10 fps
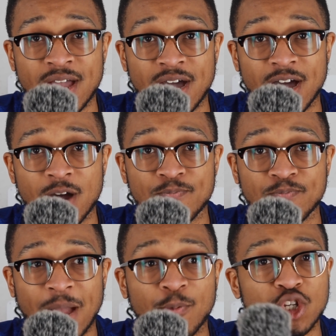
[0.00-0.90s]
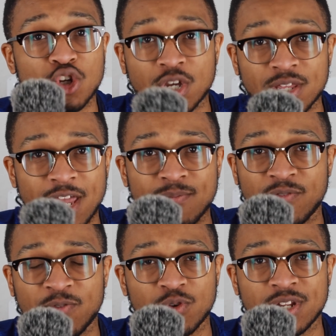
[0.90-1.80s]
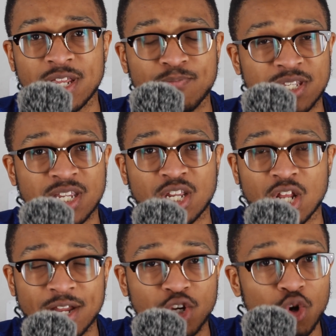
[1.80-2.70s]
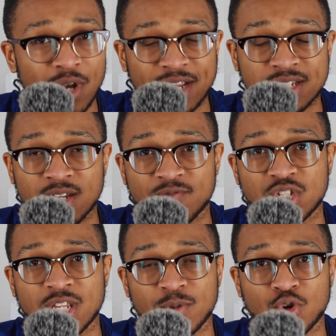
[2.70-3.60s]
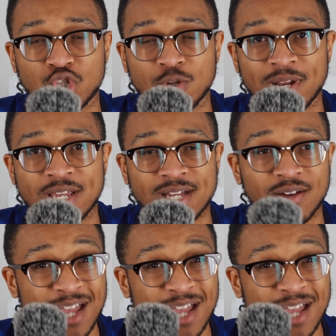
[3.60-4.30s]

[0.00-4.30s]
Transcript: And when you look at their midfield in particular, I know, like I said, I've just said we've got 2 players out.